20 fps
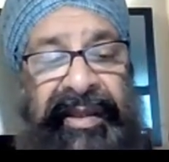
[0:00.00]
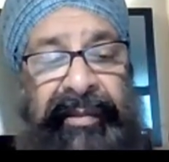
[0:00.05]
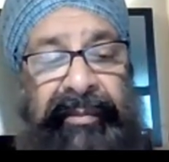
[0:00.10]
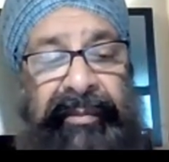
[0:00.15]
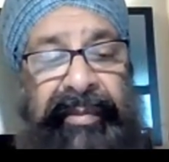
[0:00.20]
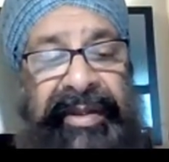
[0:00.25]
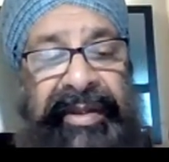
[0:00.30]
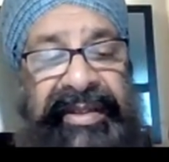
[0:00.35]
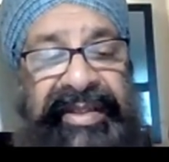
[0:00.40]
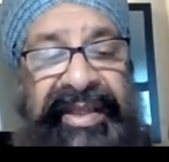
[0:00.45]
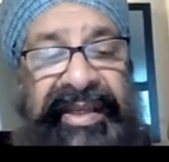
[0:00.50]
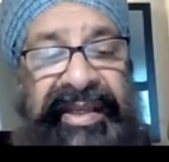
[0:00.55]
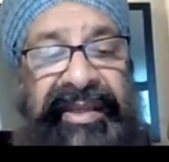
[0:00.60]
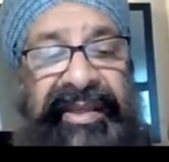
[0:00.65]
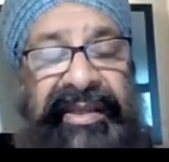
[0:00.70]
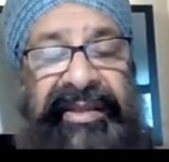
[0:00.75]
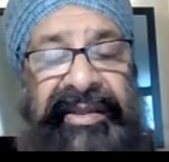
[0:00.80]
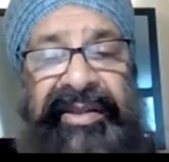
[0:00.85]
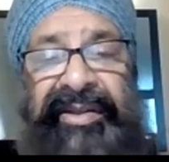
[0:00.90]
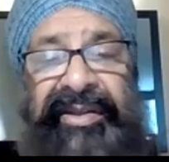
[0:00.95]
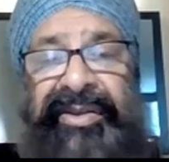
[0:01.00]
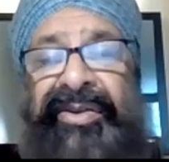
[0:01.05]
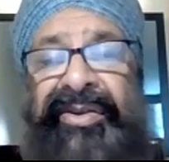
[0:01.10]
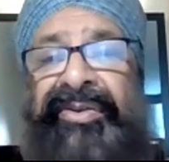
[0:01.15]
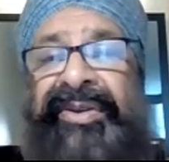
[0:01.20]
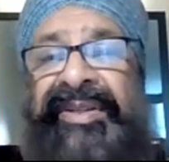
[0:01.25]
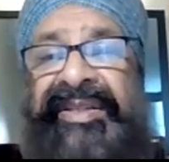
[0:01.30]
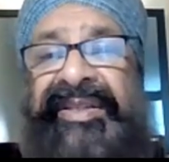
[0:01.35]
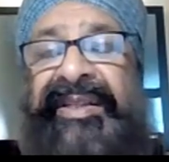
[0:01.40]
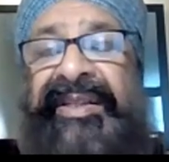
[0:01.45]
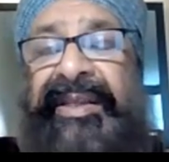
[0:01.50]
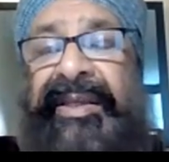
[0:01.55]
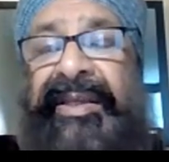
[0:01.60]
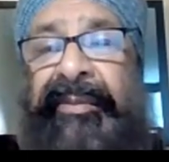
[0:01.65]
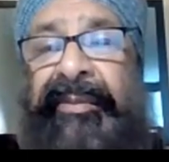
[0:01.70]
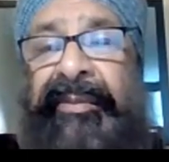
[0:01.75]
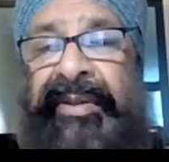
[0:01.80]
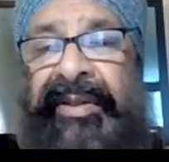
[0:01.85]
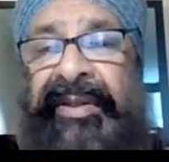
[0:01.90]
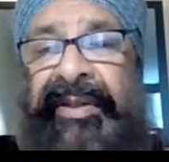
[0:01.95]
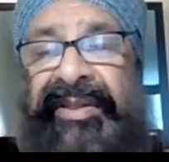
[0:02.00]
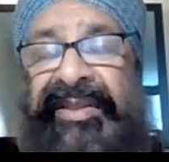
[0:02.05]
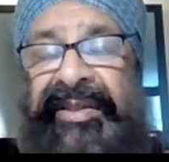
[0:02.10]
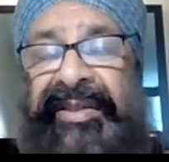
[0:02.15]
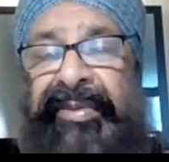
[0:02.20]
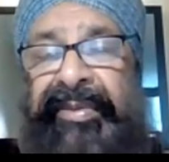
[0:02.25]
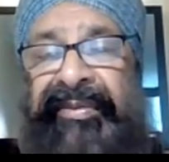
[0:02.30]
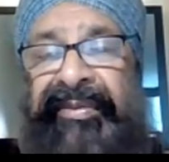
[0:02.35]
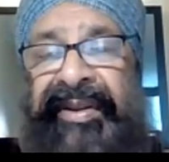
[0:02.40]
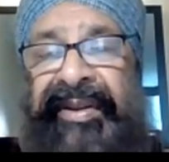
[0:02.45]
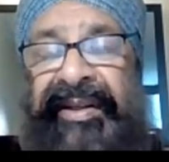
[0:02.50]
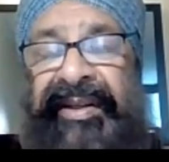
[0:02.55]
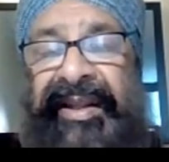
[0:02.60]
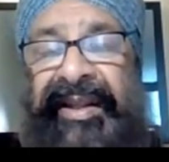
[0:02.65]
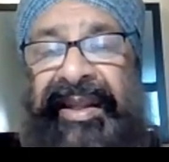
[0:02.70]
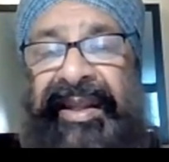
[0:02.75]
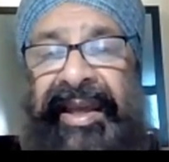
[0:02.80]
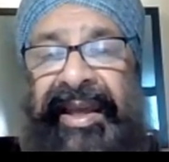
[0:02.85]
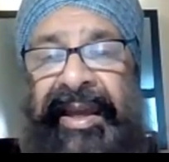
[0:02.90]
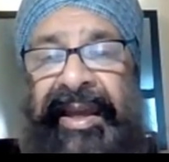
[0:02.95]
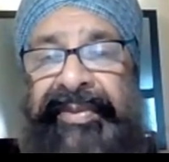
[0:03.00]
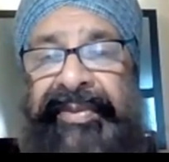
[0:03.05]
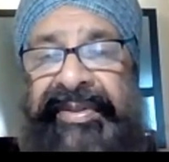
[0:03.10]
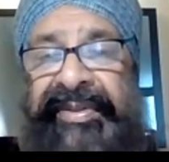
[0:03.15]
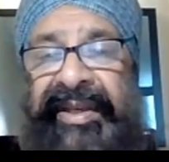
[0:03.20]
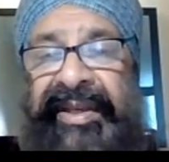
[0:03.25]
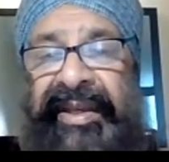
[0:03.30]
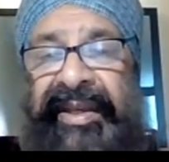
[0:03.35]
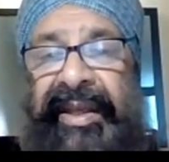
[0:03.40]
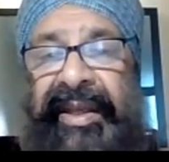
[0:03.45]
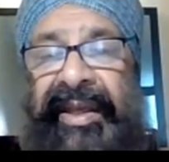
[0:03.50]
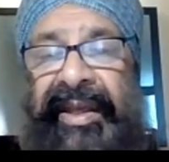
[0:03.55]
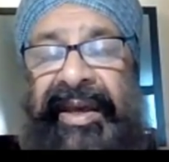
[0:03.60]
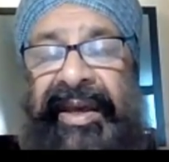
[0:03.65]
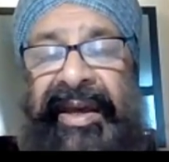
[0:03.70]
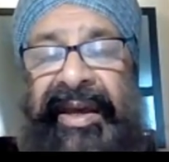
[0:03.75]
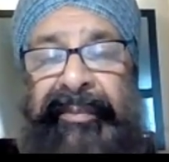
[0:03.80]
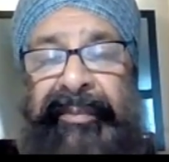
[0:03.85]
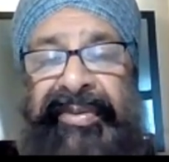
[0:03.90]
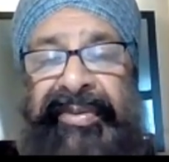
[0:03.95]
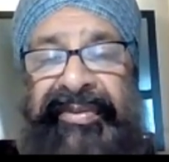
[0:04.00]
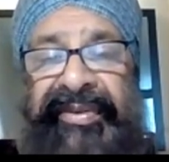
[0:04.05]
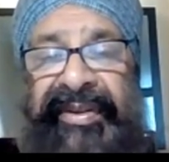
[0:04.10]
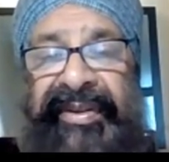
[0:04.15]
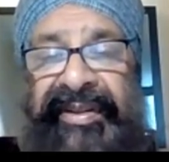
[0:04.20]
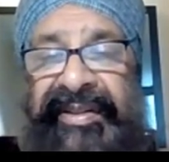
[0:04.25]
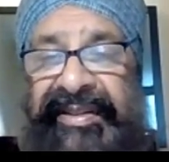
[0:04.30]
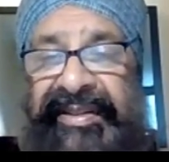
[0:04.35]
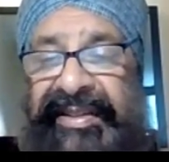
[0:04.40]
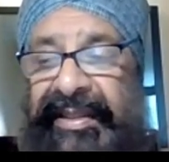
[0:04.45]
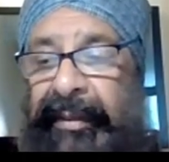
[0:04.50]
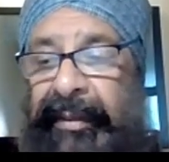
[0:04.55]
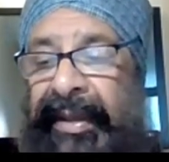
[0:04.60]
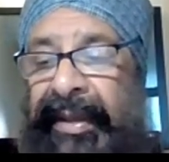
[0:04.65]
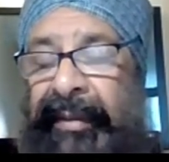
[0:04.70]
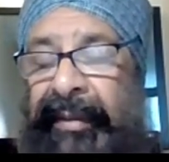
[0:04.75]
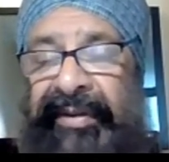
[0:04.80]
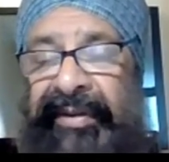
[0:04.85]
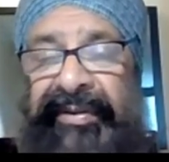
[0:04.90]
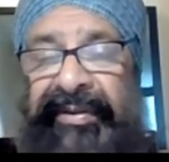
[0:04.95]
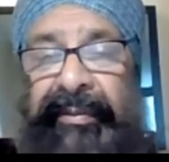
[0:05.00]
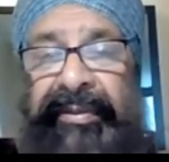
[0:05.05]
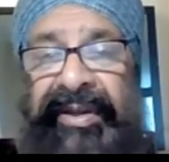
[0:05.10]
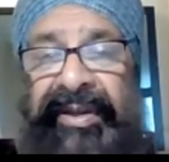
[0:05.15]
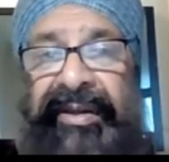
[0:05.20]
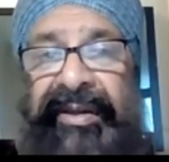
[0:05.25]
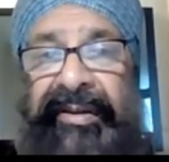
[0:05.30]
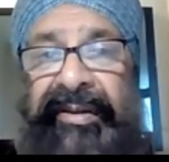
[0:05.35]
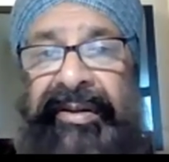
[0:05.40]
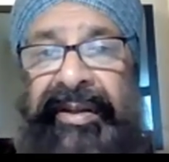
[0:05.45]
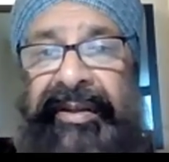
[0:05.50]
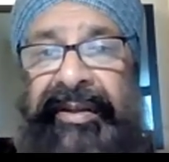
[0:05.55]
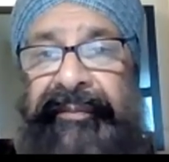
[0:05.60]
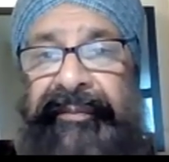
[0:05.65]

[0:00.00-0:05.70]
maintained during sleep to prevent collapse and prevent the sleep apnea from occurring.